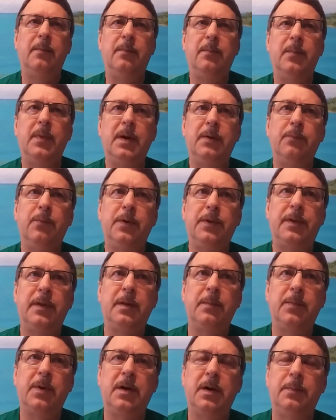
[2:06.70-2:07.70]
met with
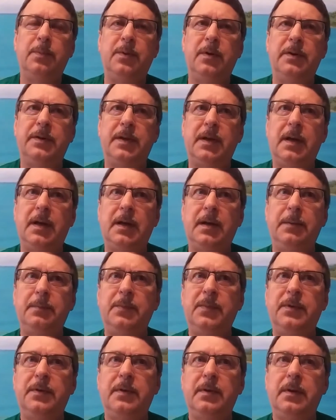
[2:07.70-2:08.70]
them a couple of
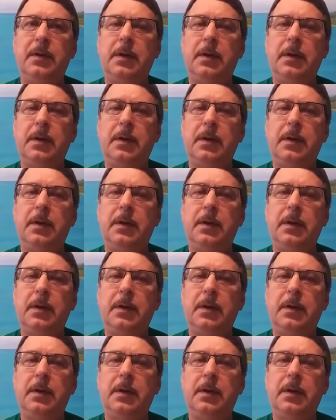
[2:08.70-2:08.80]
times,